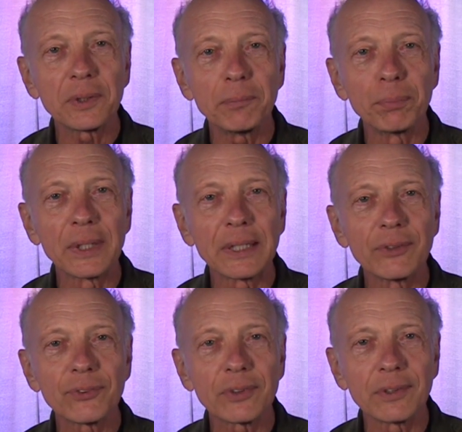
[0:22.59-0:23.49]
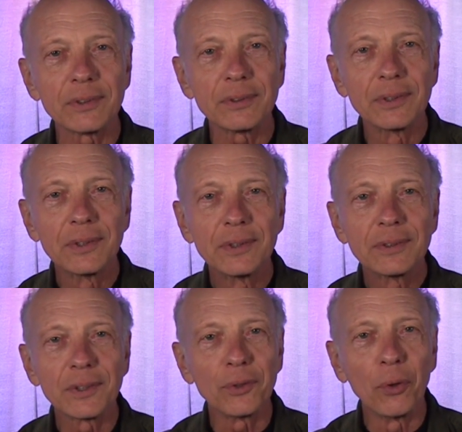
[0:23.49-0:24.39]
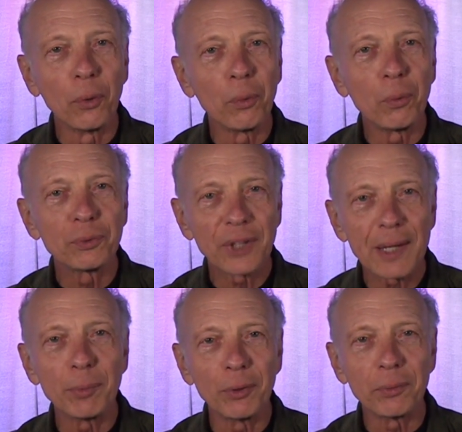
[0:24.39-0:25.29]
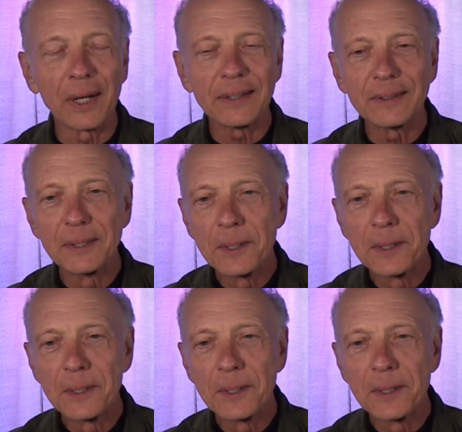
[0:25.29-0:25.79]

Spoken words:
what he brings to the whole table, right?